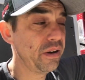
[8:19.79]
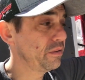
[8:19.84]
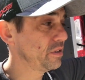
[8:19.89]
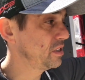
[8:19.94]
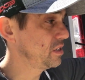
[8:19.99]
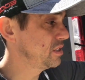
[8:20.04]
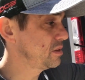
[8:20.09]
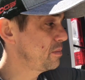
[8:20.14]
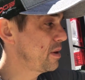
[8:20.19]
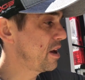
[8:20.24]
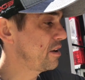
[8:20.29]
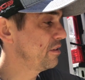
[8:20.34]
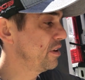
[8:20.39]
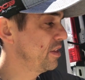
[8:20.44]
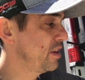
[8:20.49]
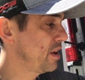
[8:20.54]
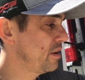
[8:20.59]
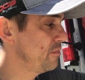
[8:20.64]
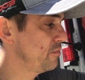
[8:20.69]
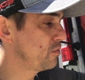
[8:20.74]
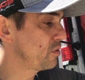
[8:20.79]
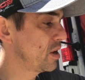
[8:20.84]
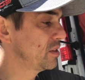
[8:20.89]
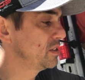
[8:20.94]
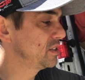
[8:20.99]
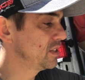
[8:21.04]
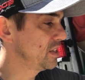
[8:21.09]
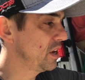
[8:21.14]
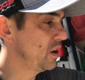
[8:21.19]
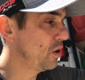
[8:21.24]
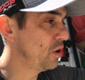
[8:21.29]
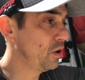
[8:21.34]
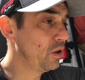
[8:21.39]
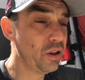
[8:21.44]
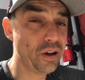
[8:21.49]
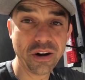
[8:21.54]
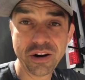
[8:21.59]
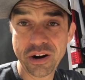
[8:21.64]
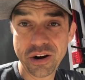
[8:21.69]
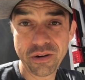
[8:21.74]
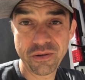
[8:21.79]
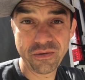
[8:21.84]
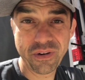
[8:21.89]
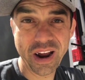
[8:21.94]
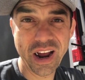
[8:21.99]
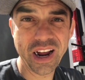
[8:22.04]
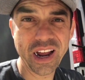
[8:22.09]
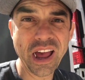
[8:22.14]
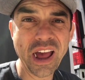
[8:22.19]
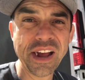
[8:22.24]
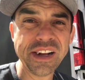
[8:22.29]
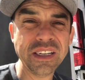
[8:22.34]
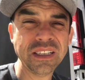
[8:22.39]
which is the battery that runs the whole rig.